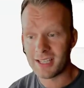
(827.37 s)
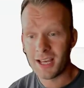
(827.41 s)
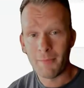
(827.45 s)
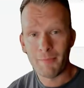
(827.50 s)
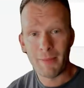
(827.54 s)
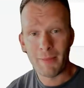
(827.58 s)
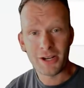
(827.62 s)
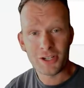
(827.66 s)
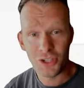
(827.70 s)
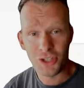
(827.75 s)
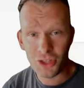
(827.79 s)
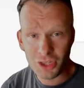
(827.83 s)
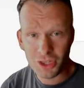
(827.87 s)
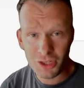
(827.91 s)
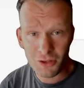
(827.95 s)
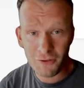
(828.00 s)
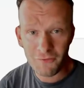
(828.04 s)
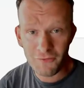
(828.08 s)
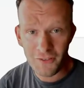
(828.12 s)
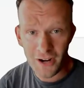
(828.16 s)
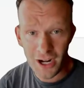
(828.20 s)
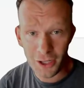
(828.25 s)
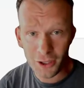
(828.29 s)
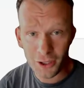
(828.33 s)
Make sure that you
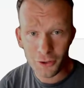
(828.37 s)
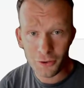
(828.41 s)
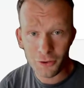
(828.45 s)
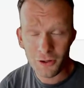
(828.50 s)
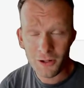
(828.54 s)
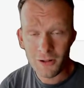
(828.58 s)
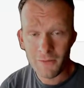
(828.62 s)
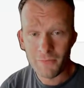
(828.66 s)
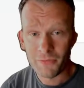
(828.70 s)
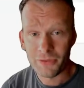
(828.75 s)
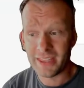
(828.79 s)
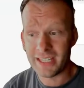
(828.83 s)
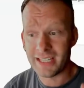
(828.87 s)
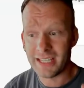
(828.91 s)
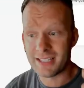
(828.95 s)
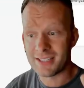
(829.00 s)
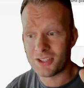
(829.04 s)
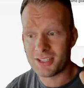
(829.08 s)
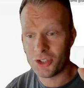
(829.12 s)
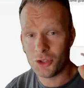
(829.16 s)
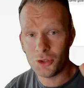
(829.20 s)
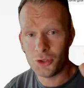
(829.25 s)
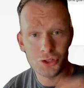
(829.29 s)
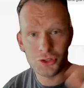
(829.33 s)
follow this
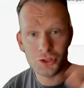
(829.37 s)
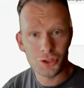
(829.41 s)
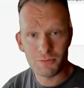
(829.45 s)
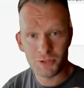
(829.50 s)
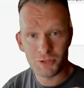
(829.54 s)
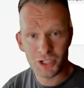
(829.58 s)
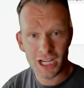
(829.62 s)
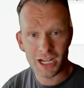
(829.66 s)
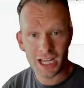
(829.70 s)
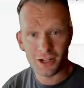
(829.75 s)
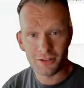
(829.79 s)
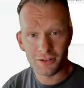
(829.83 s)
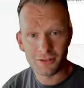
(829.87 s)
YouTube channel.